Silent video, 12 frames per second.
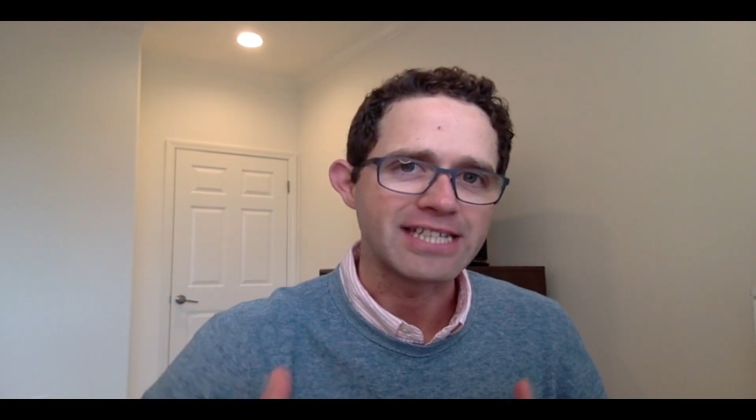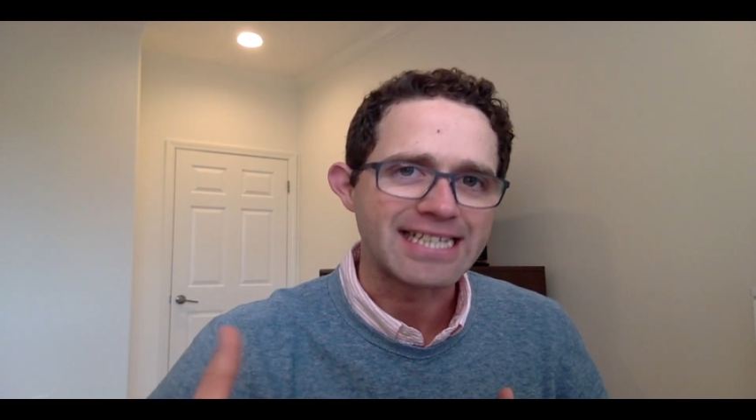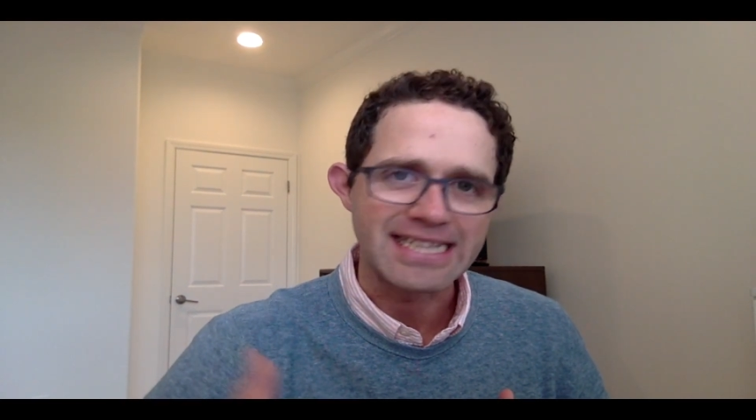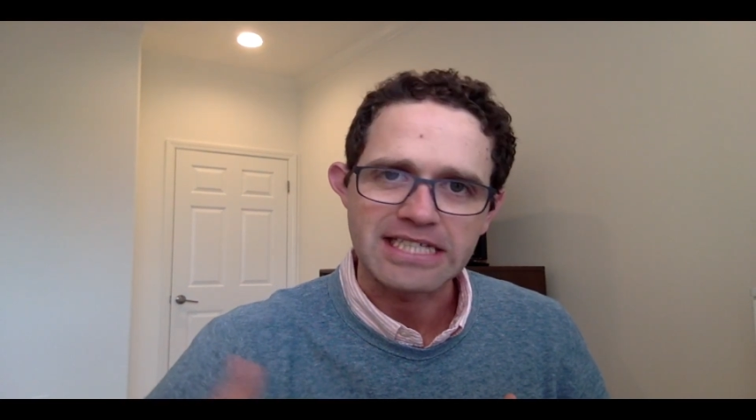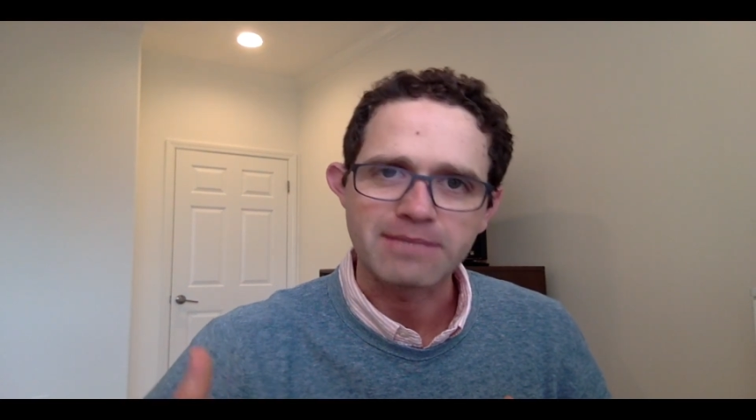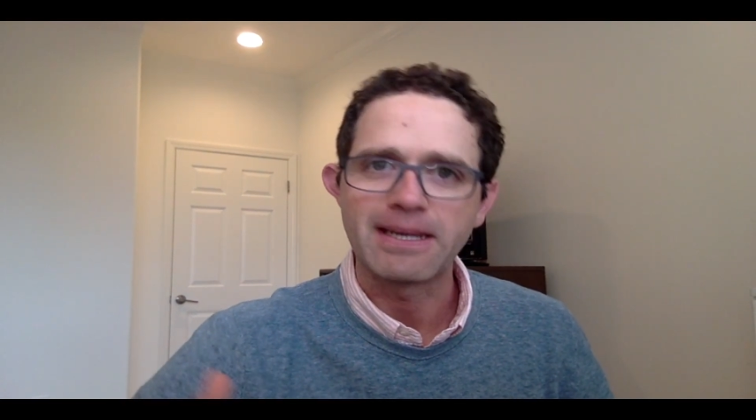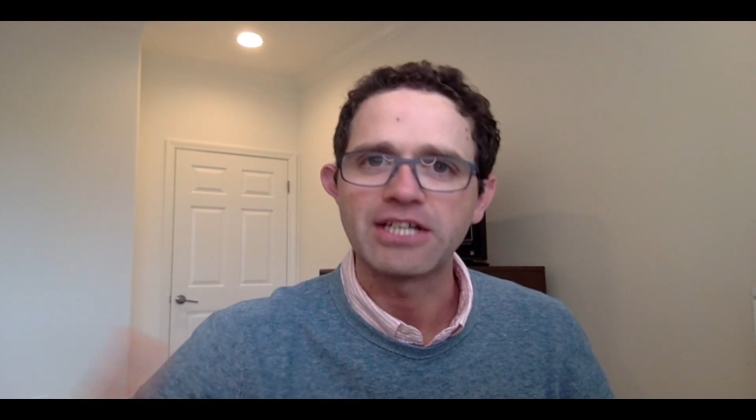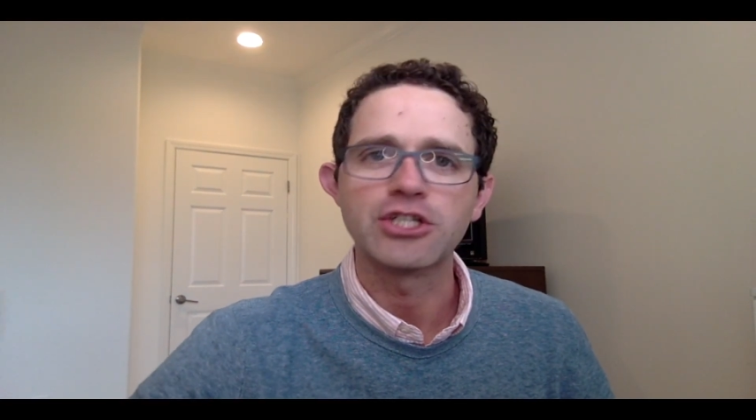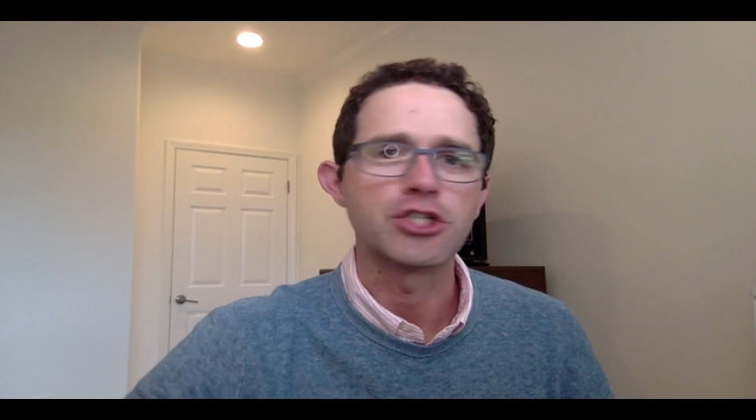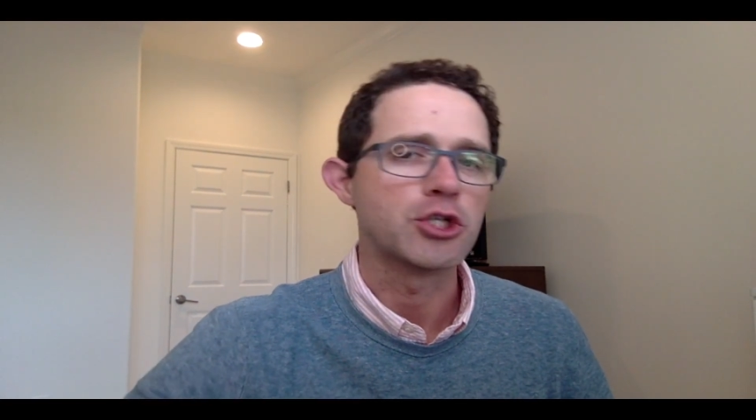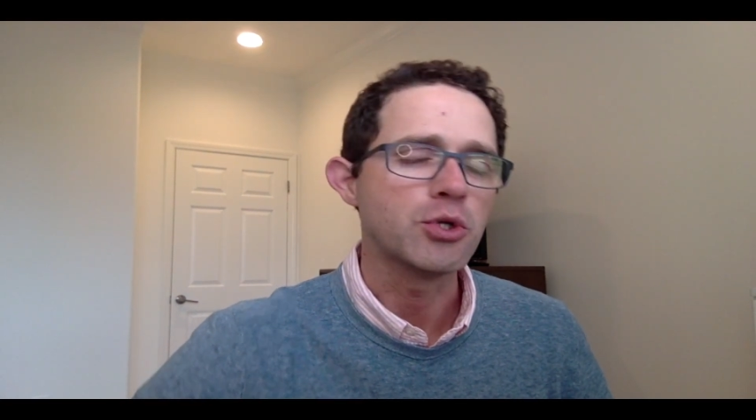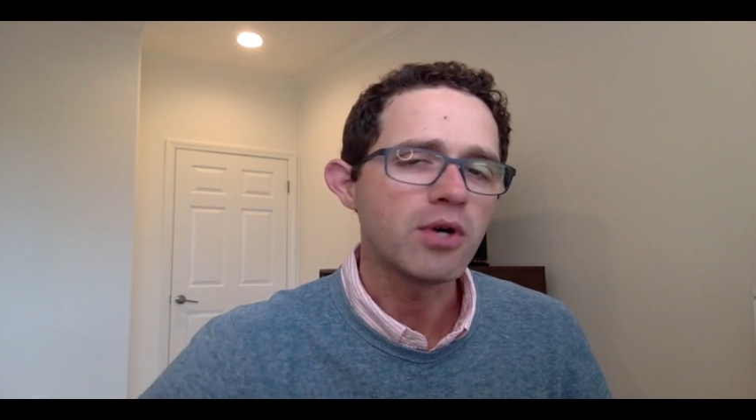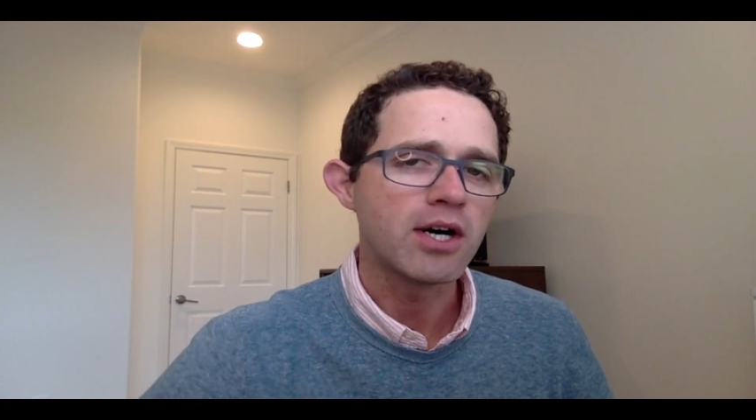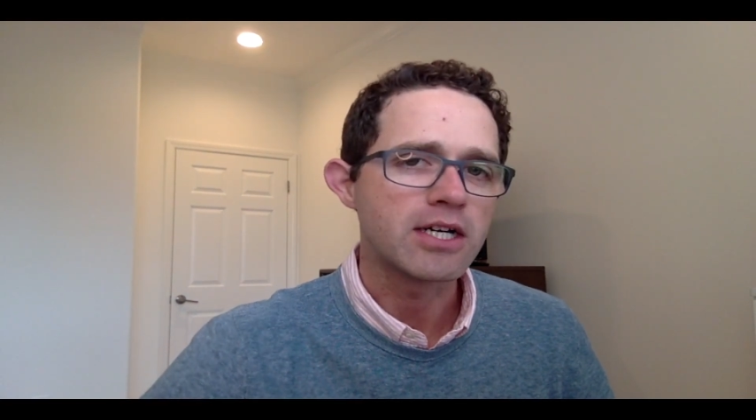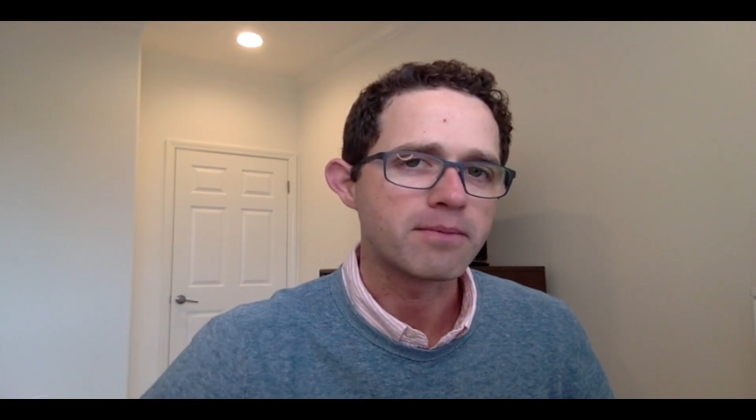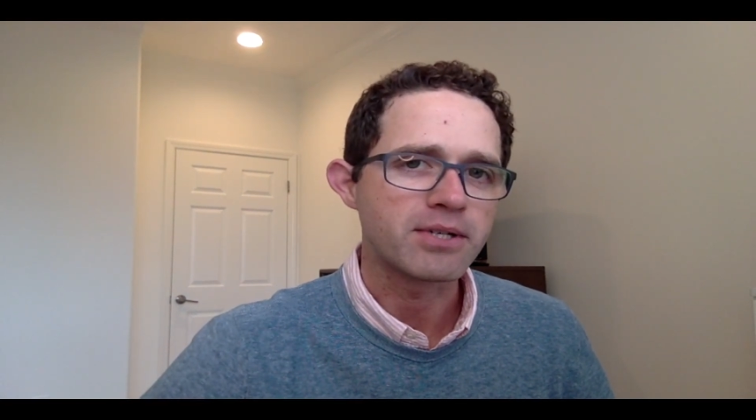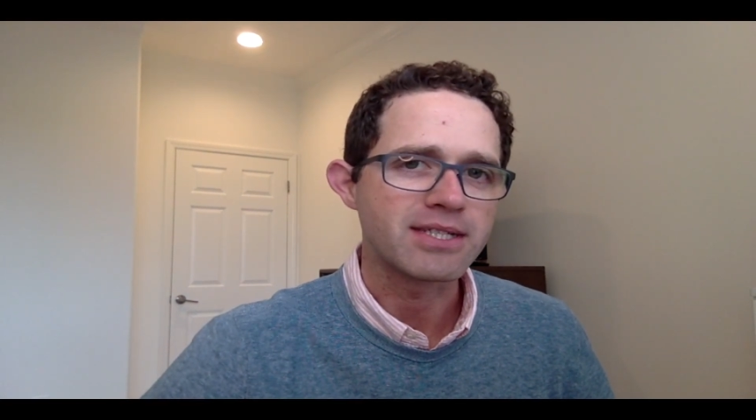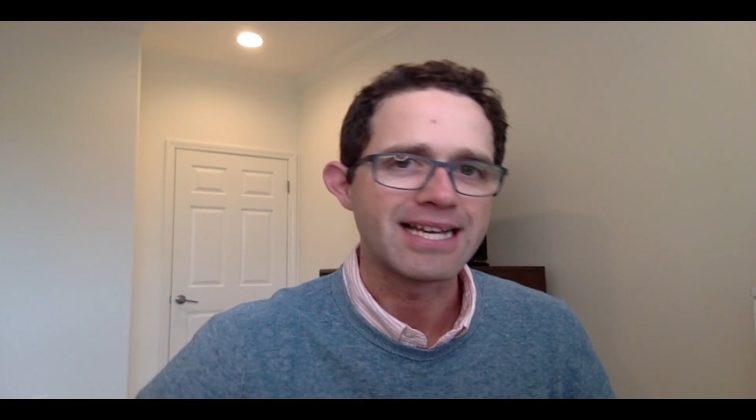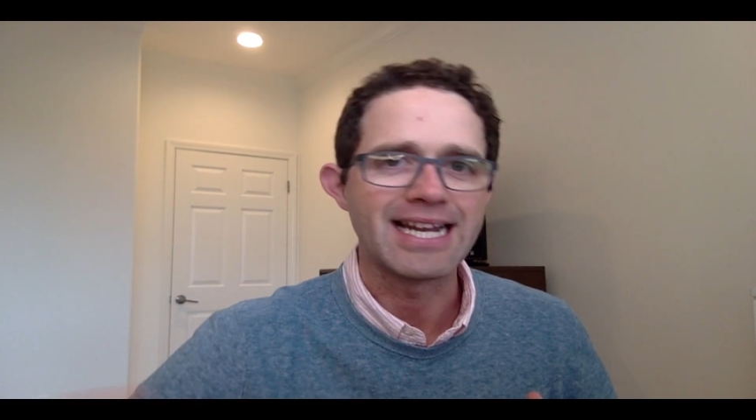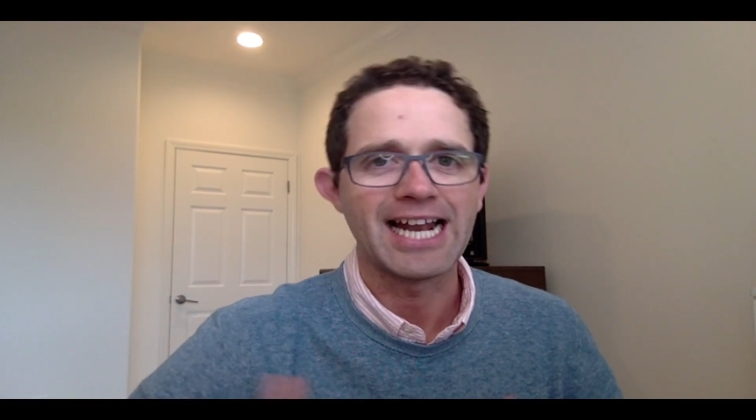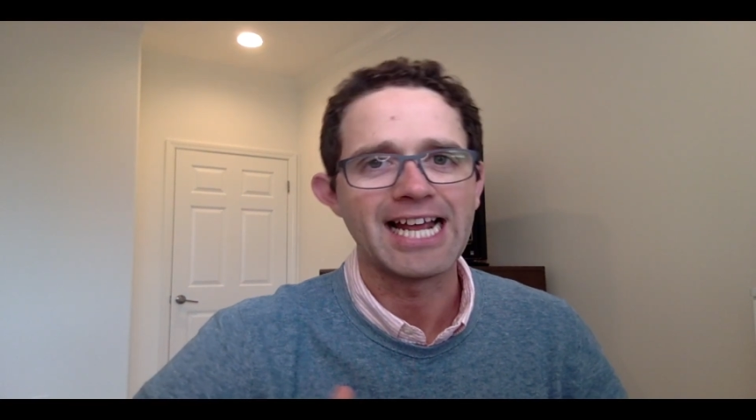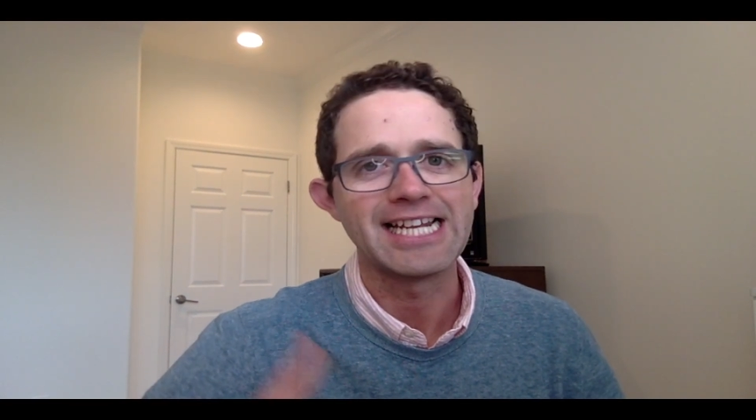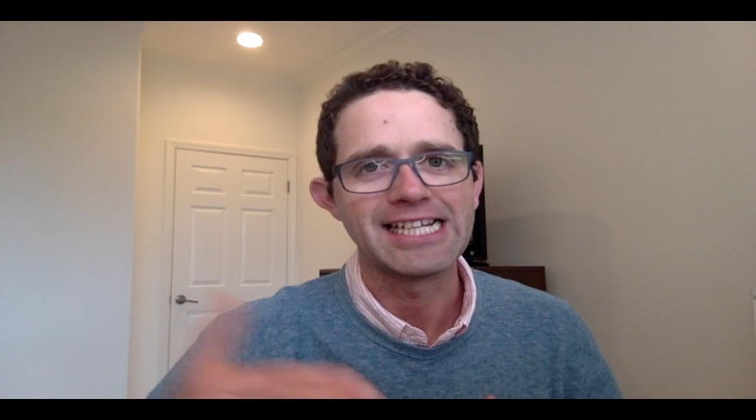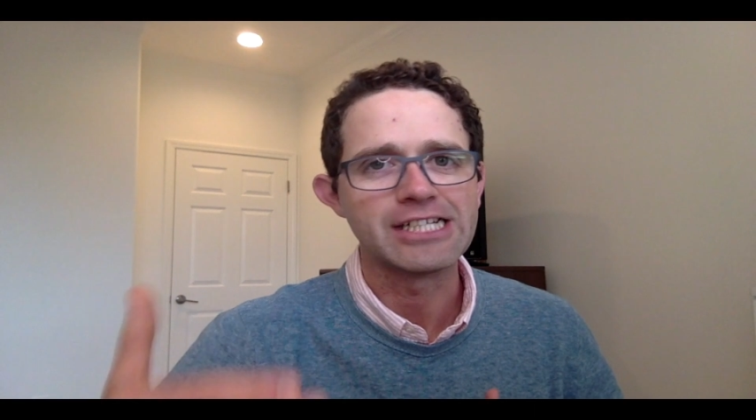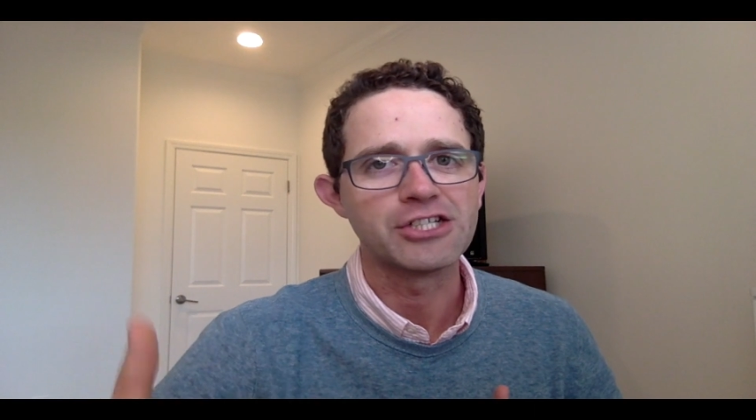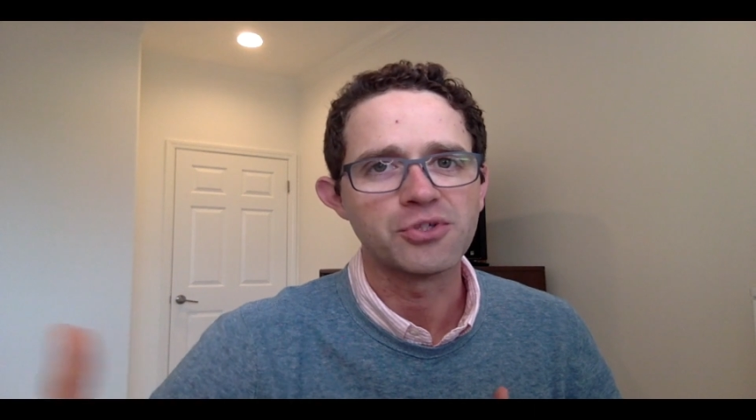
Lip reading: get this patient to 100% and I need to